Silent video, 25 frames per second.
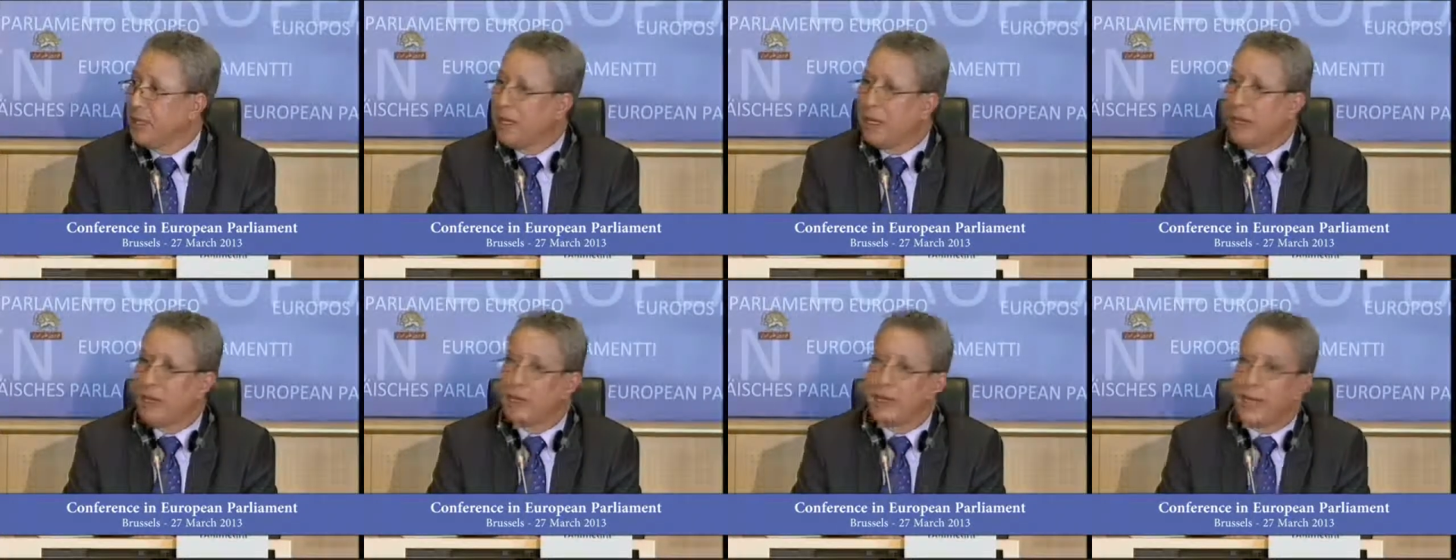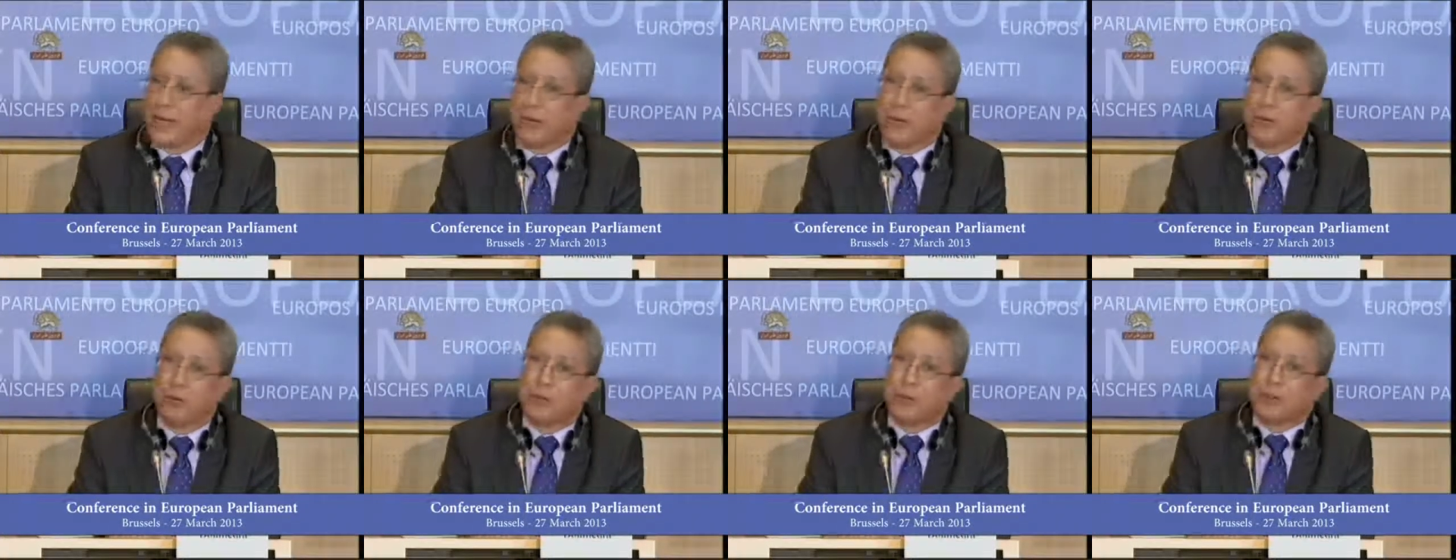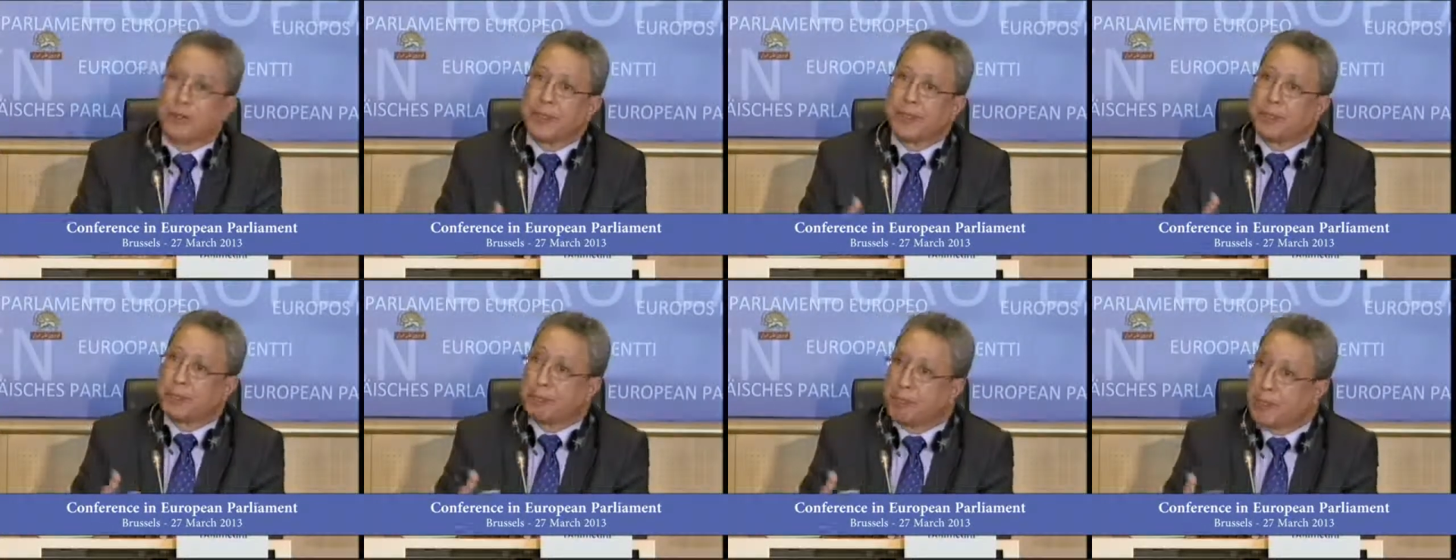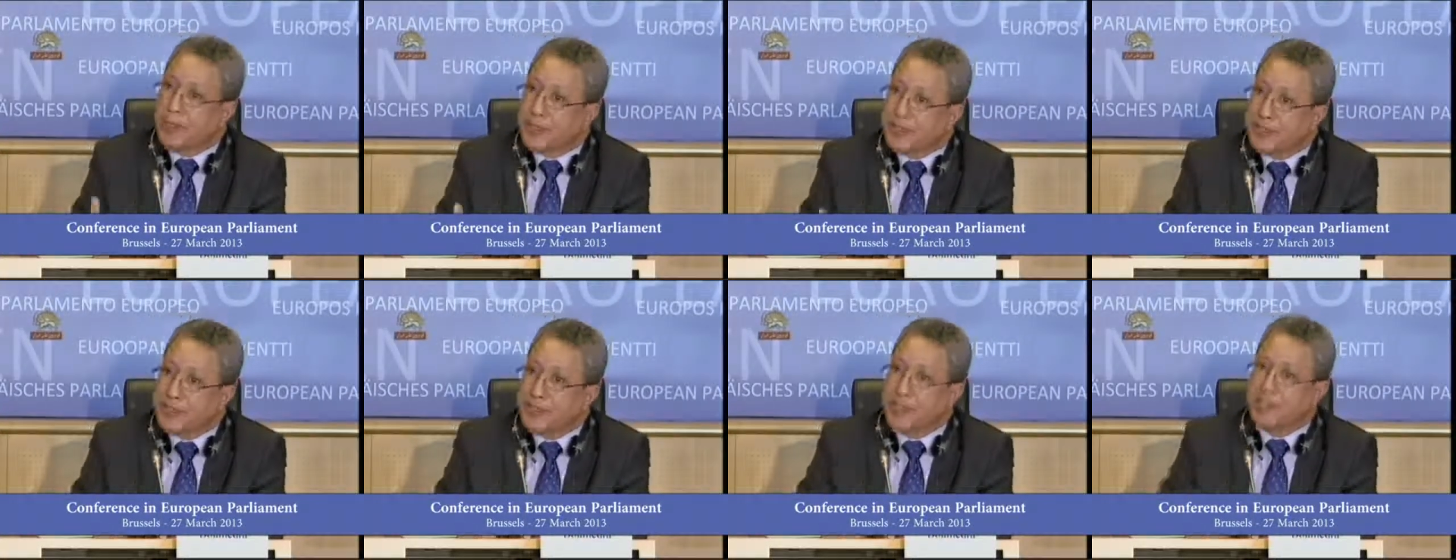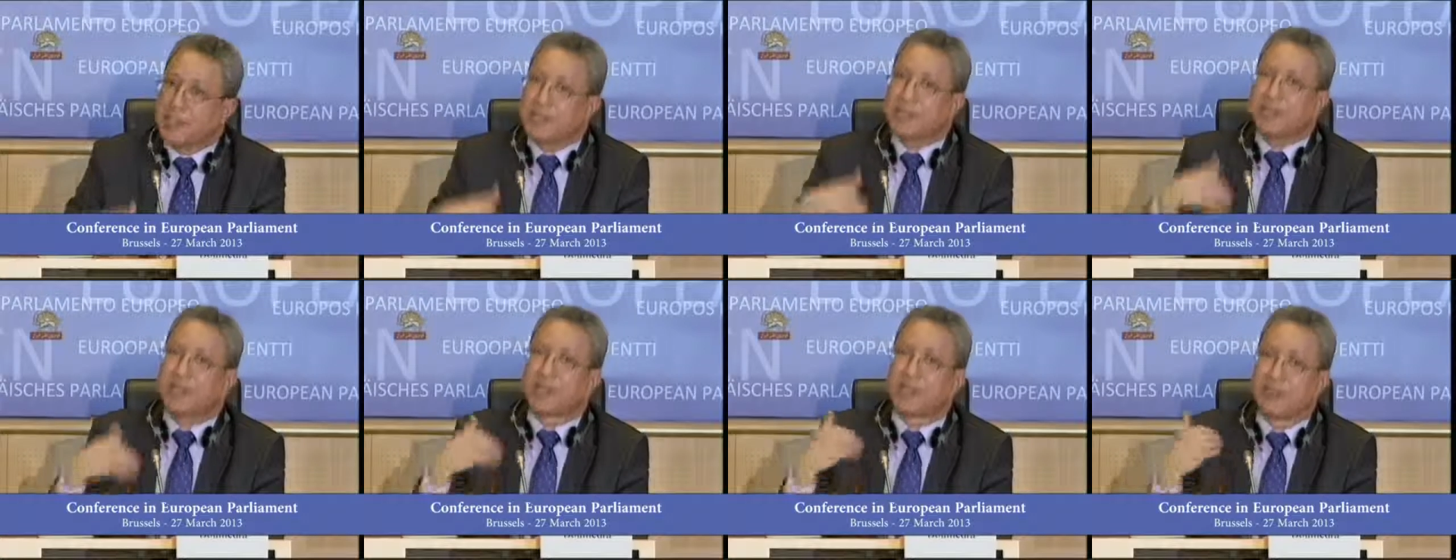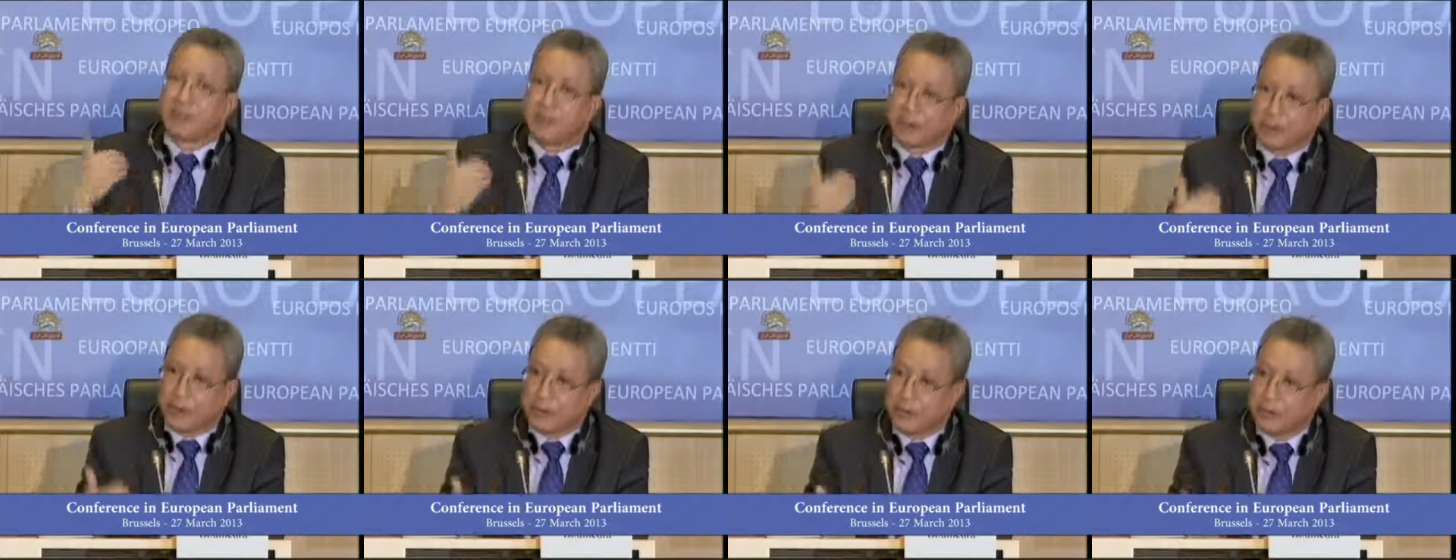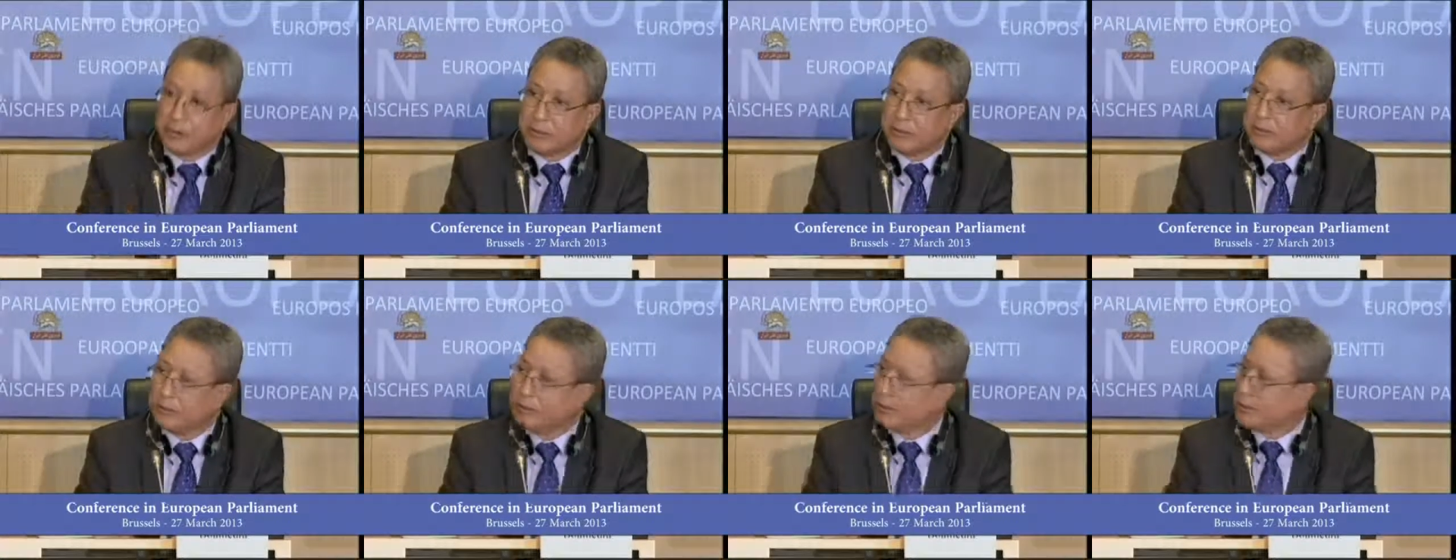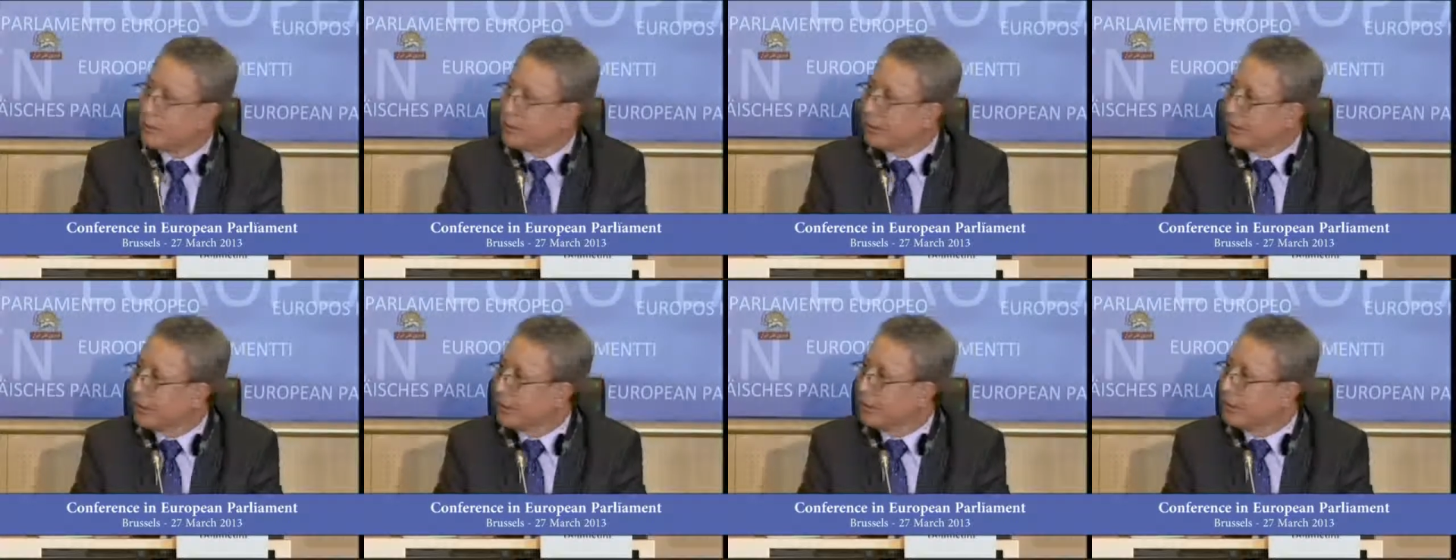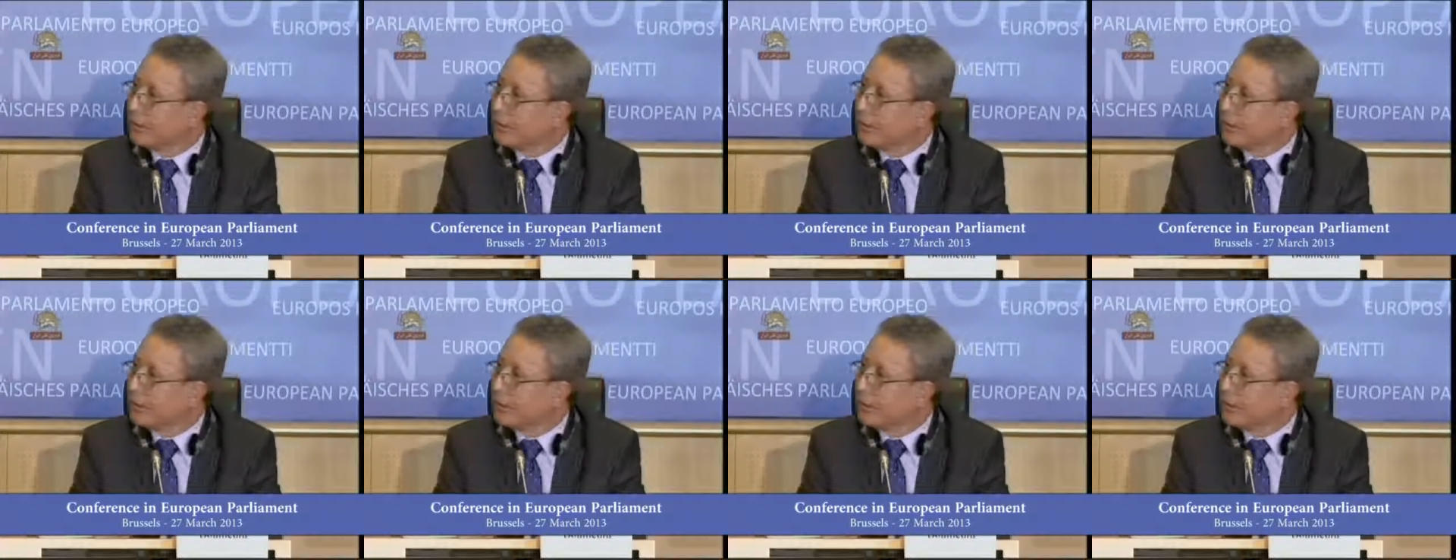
and how persistent Mr.